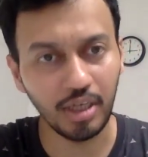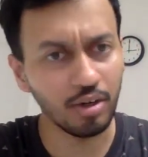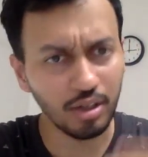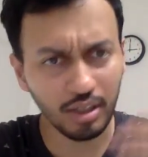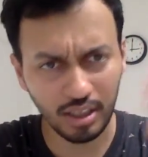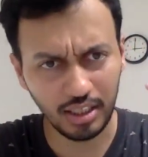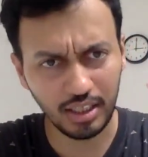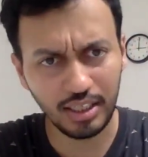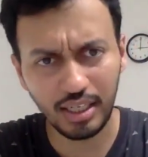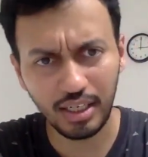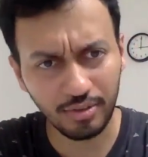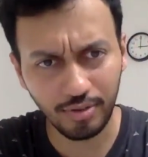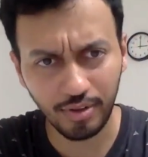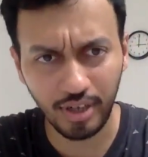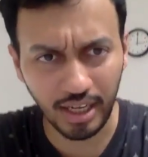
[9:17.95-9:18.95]
or indeed
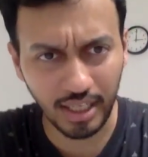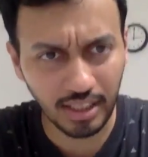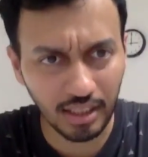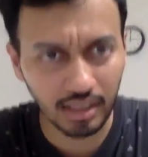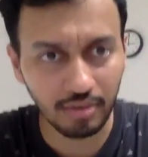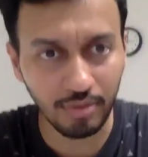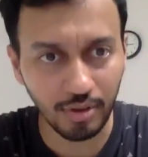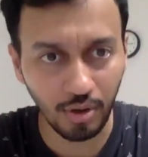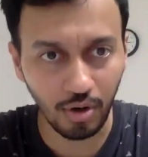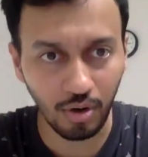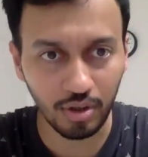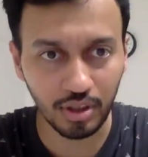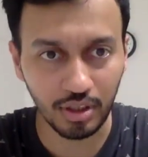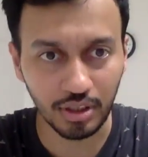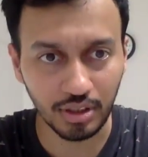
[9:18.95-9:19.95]
if you're any living
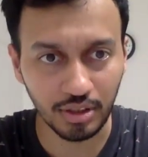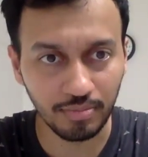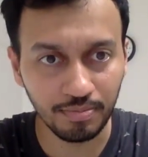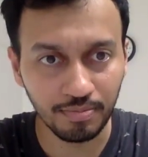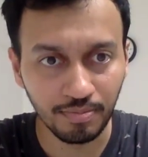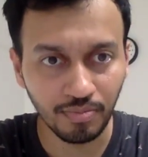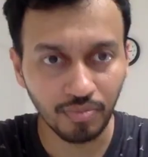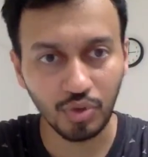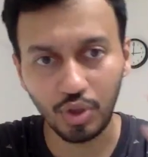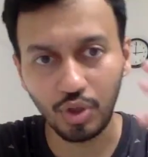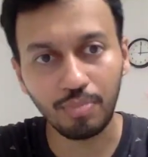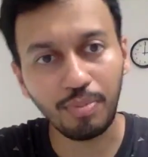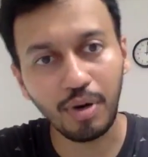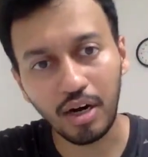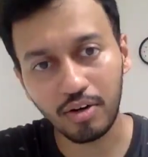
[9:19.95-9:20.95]
organism,
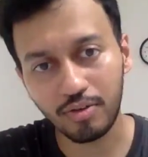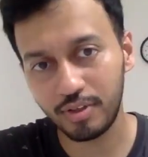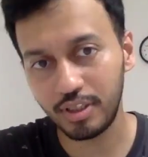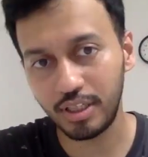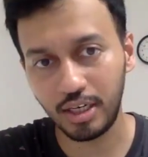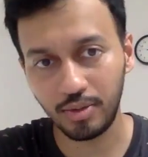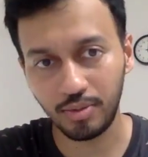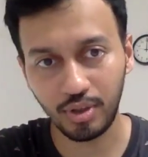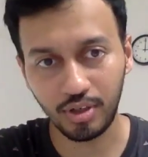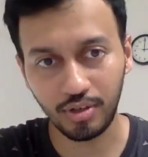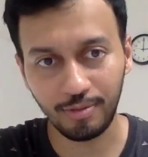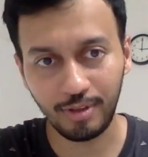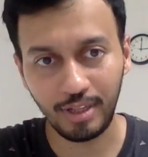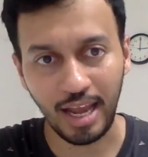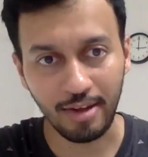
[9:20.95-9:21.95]
you're part of a network
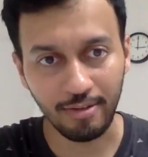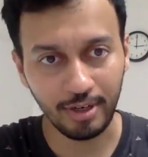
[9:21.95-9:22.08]
of life.